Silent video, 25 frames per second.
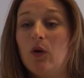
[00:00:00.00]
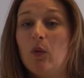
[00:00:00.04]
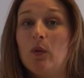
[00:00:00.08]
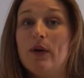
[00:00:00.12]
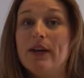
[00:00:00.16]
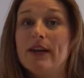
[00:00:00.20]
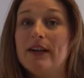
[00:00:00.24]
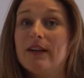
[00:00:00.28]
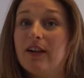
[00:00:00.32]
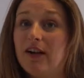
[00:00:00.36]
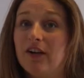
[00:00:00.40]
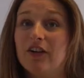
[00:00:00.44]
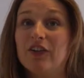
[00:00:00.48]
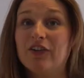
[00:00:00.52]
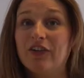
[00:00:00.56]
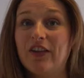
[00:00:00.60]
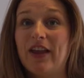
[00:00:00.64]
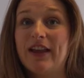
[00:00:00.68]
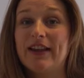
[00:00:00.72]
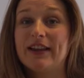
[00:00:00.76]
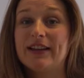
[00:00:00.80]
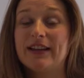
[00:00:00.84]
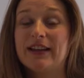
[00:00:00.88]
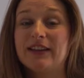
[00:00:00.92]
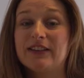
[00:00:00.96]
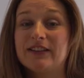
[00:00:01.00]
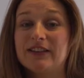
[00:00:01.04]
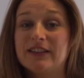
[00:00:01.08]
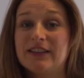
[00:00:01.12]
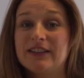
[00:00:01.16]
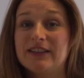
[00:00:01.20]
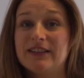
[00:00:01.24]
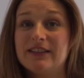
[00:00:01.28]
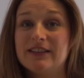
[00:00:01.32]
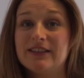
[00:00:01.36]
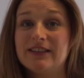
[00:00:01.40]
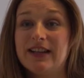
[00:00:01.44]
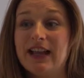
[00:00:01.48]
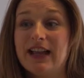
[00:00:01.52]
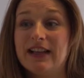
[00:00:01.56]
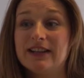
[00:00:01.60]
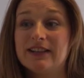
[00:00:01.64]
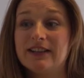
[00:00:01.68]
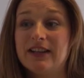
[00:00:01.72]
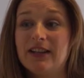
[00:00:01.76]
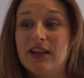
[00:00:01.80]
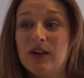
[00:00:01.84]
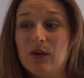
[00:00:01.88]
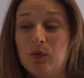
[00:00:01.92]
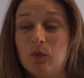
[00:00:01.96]
we can't take it out until it's
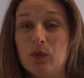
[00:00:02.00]
set.